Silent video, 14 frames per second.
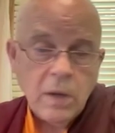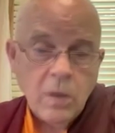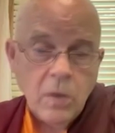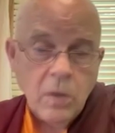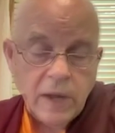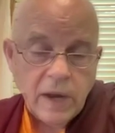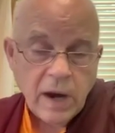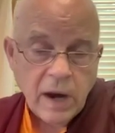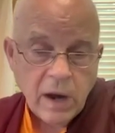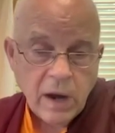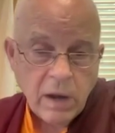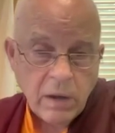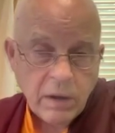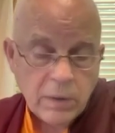we
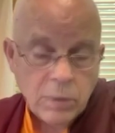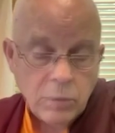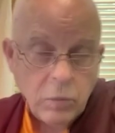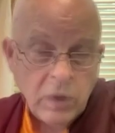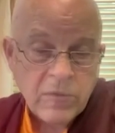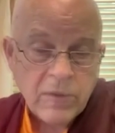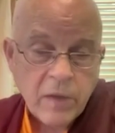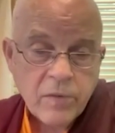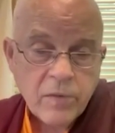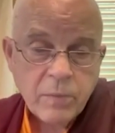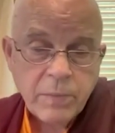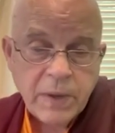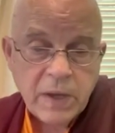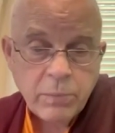are with other
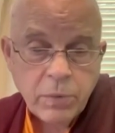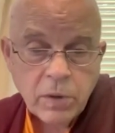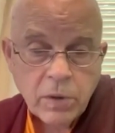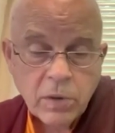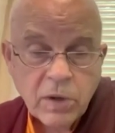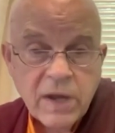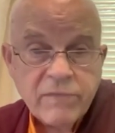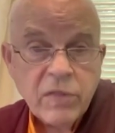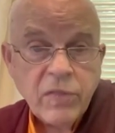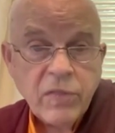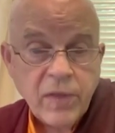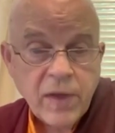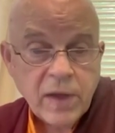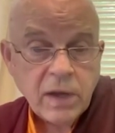people or even
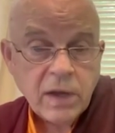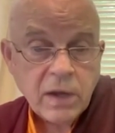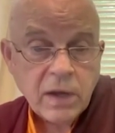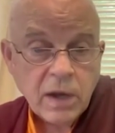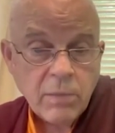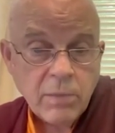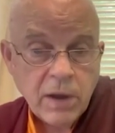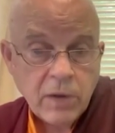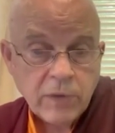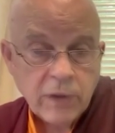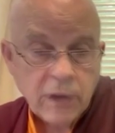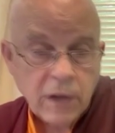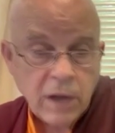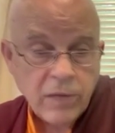thinking about
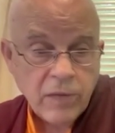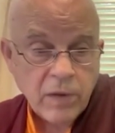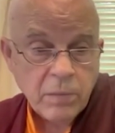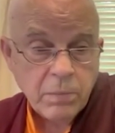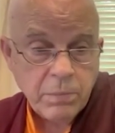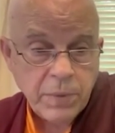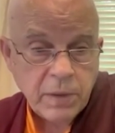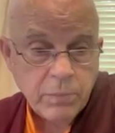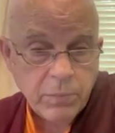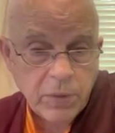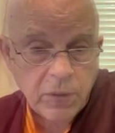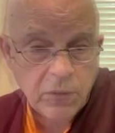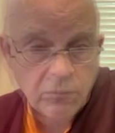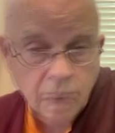other
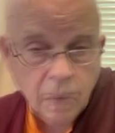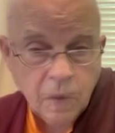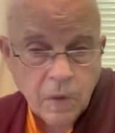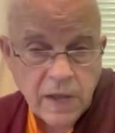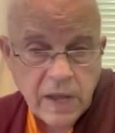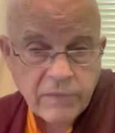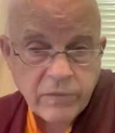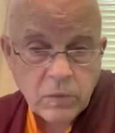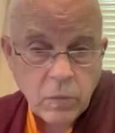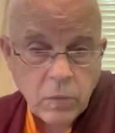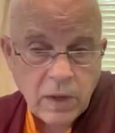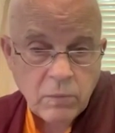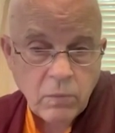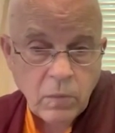people, or even
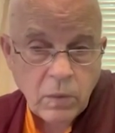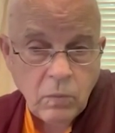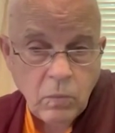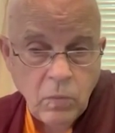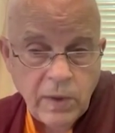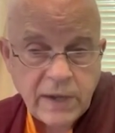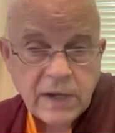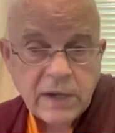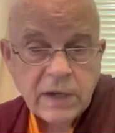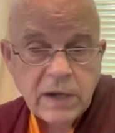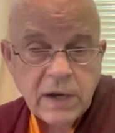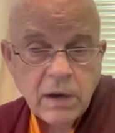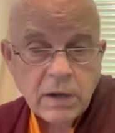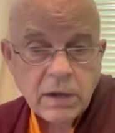when we get
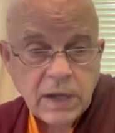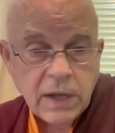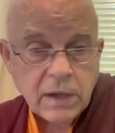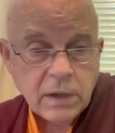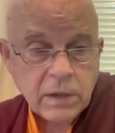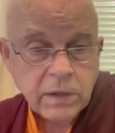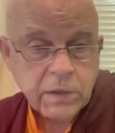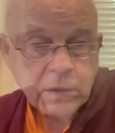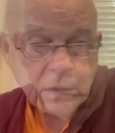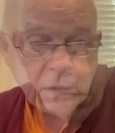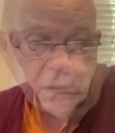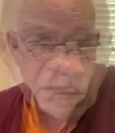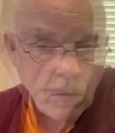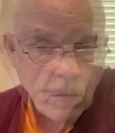irritated
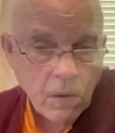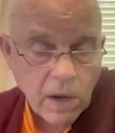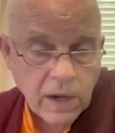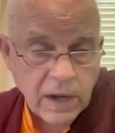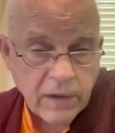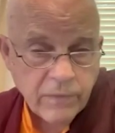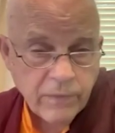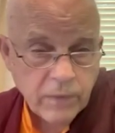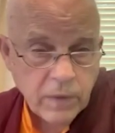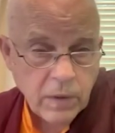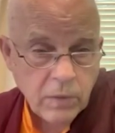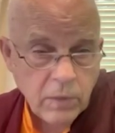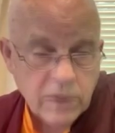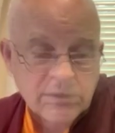or if
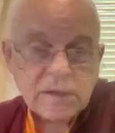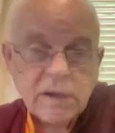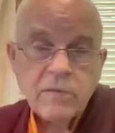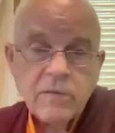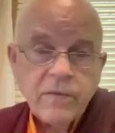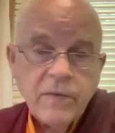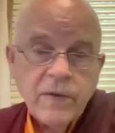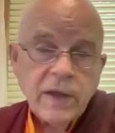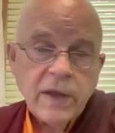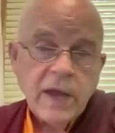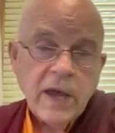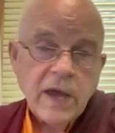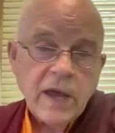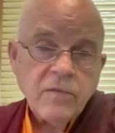we start
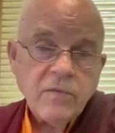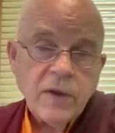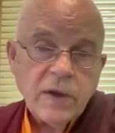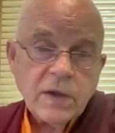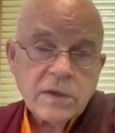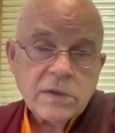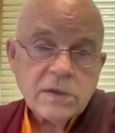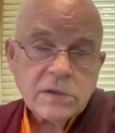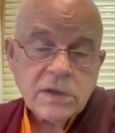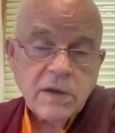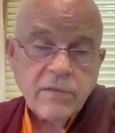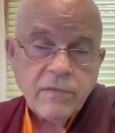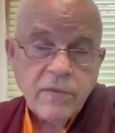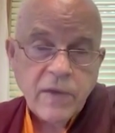feeling envious
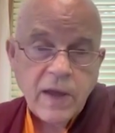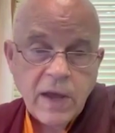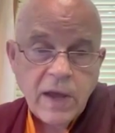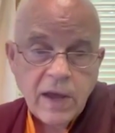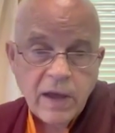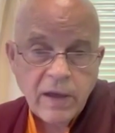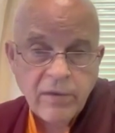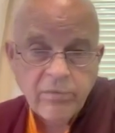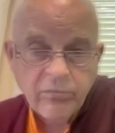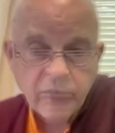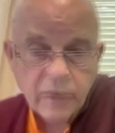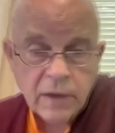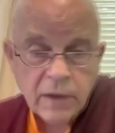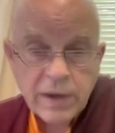if they have
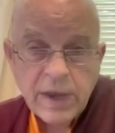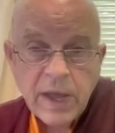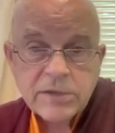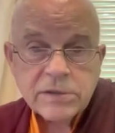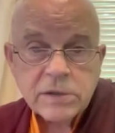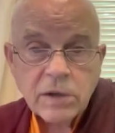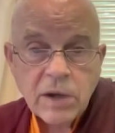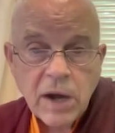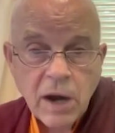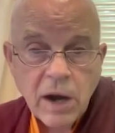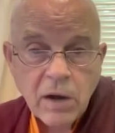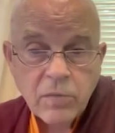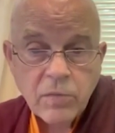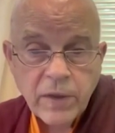a nicer
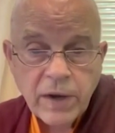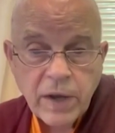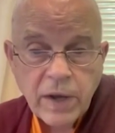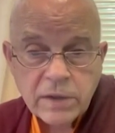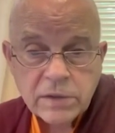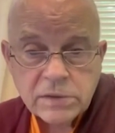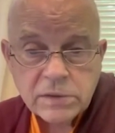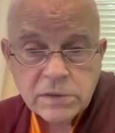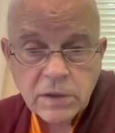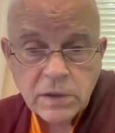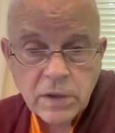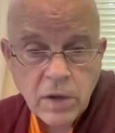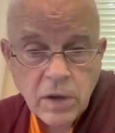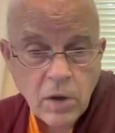car than us,
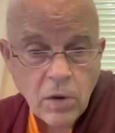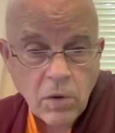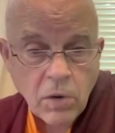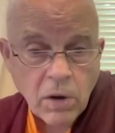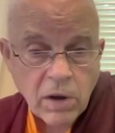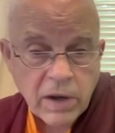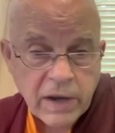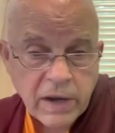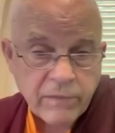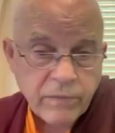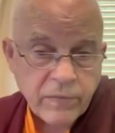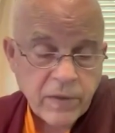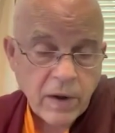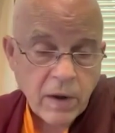or
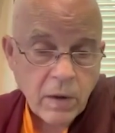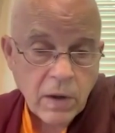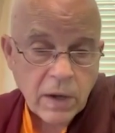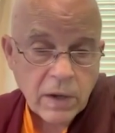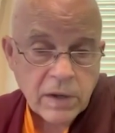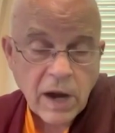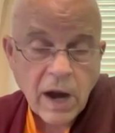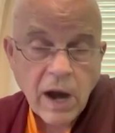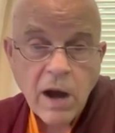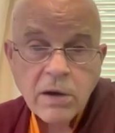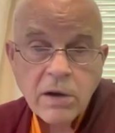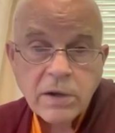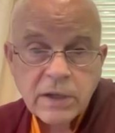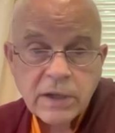if their
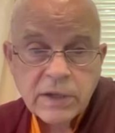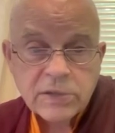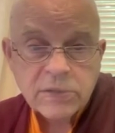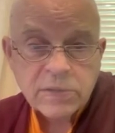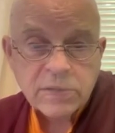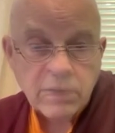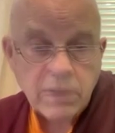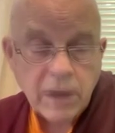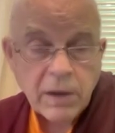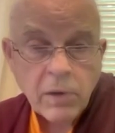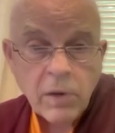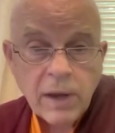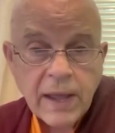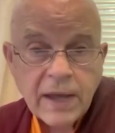yard is
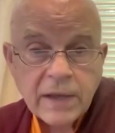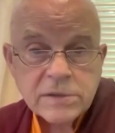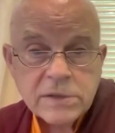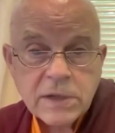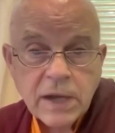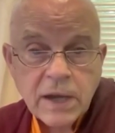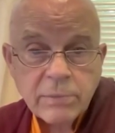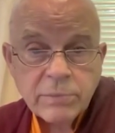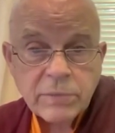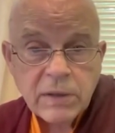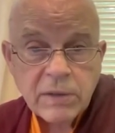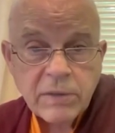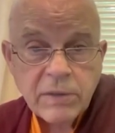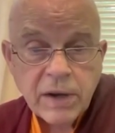better landscaped
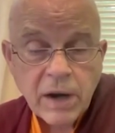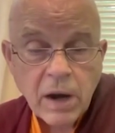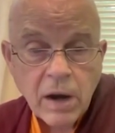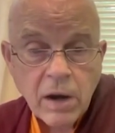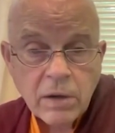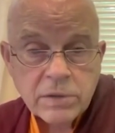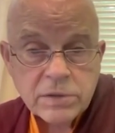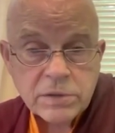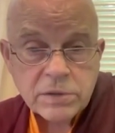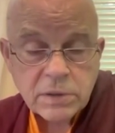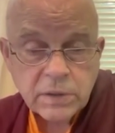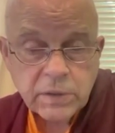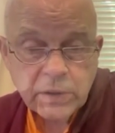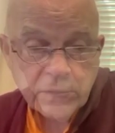than ours.
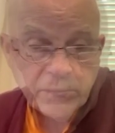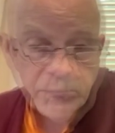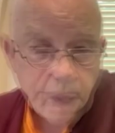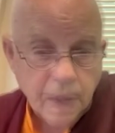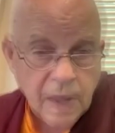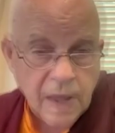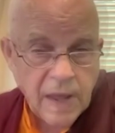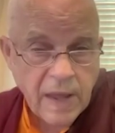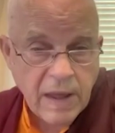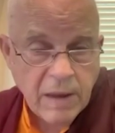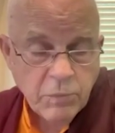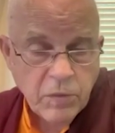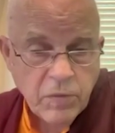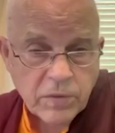
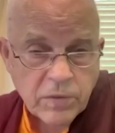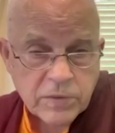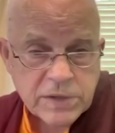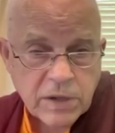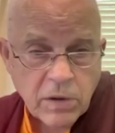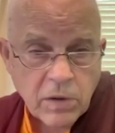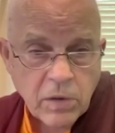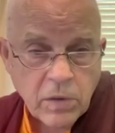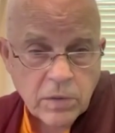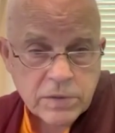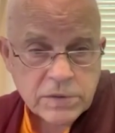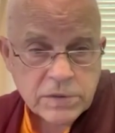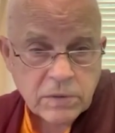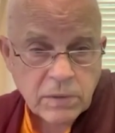And with those that are
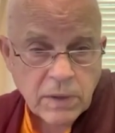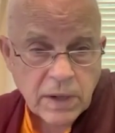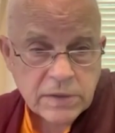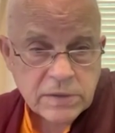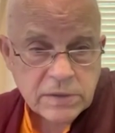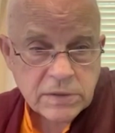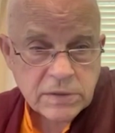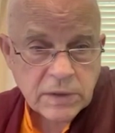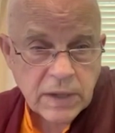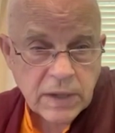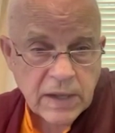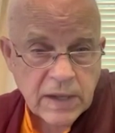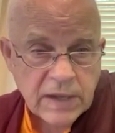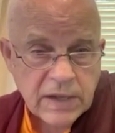close to us,
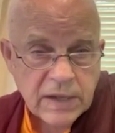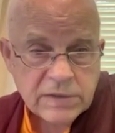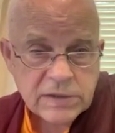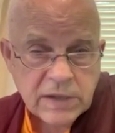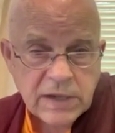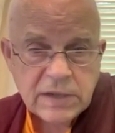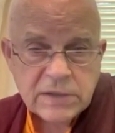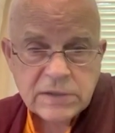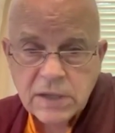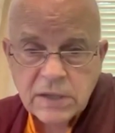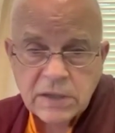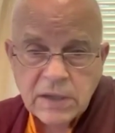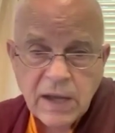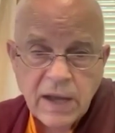it's
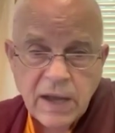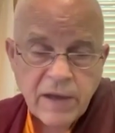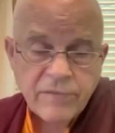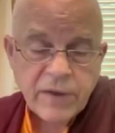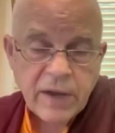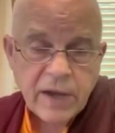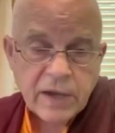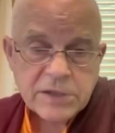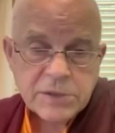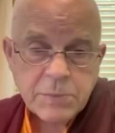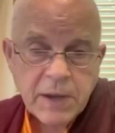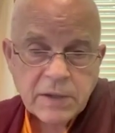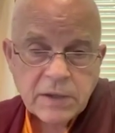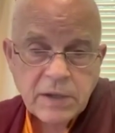easy to have
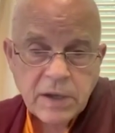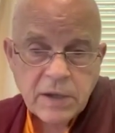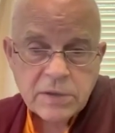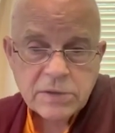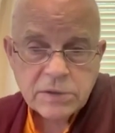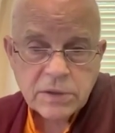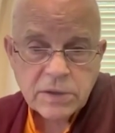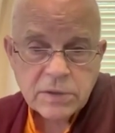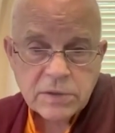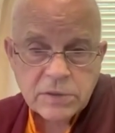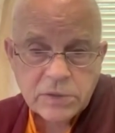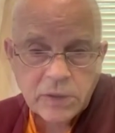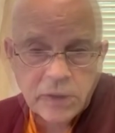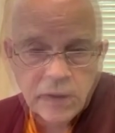
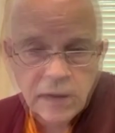expectations.